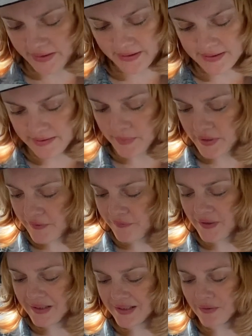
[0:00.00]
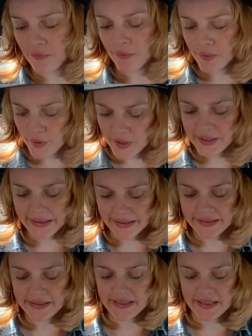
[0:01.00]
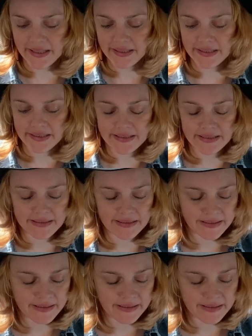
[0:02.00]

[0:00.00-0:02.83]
Somebody's feeling really guilty, and it's